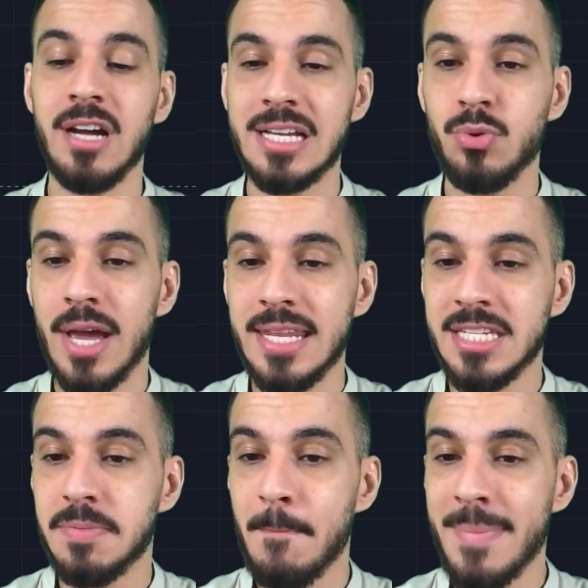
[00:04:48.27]
guys, we had
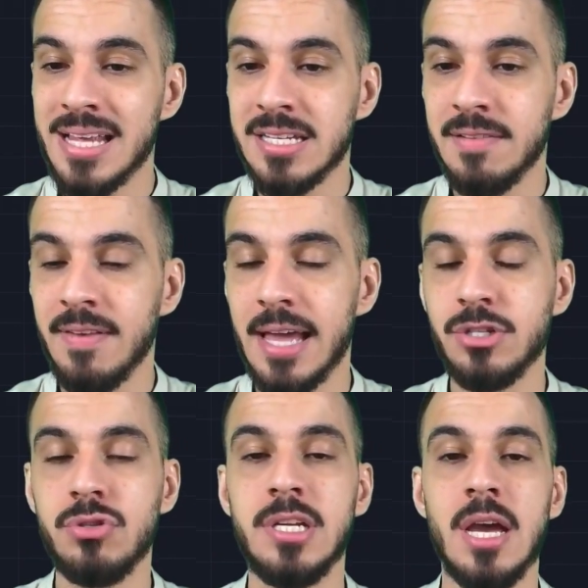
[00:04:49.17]
this massive leg
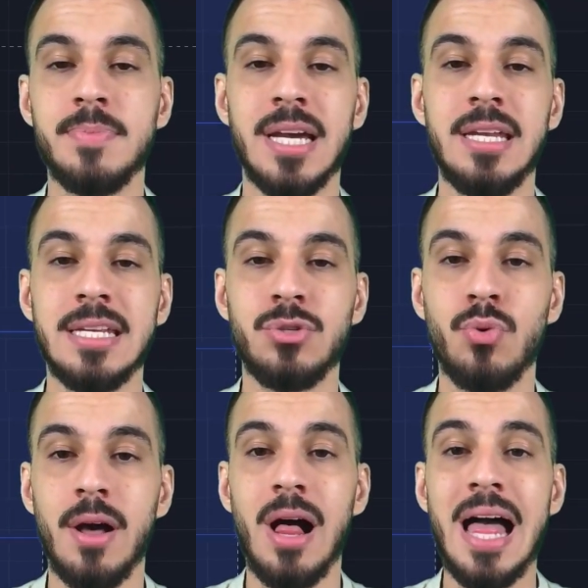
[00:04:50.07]
to the upside as
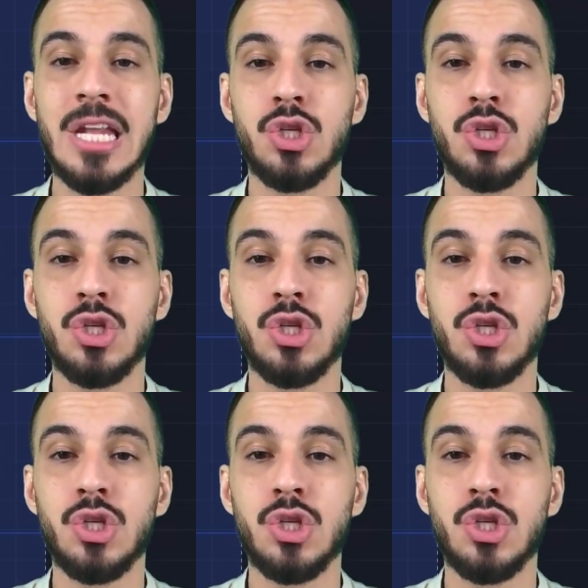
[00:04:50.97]
well,